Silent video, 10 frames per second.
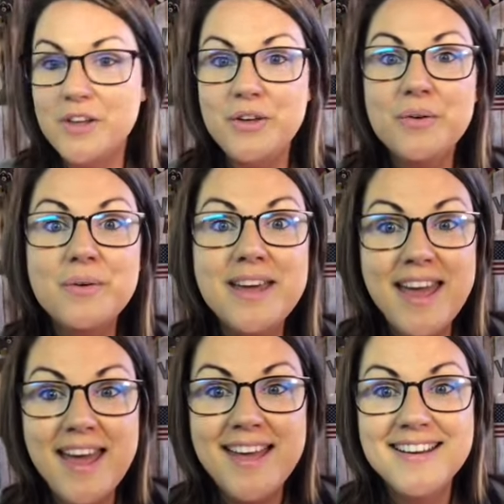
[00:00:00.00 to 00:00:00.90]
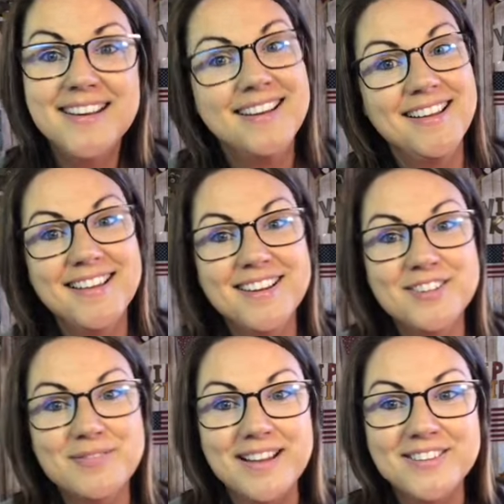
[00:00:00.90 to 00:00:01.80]
You can,
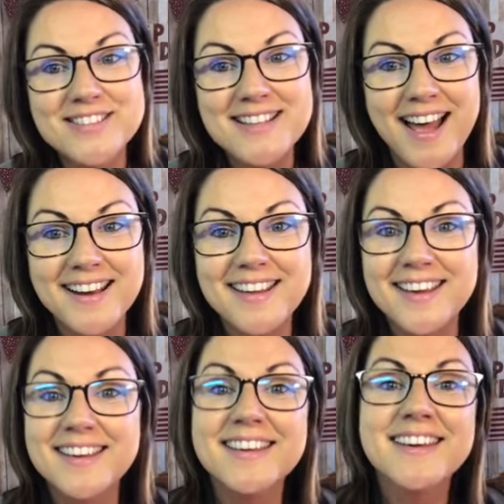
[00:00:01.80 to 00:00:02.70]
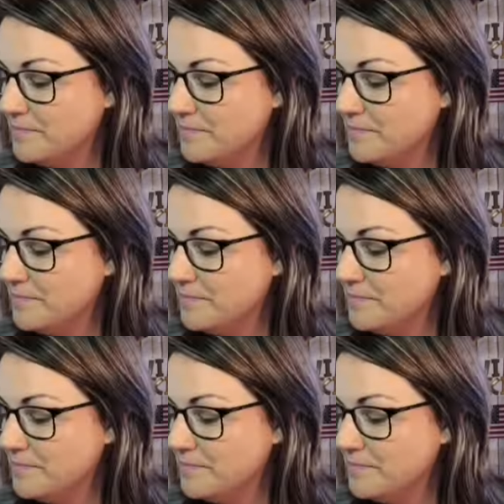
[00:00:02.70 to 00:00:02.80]
here's my little sidekick.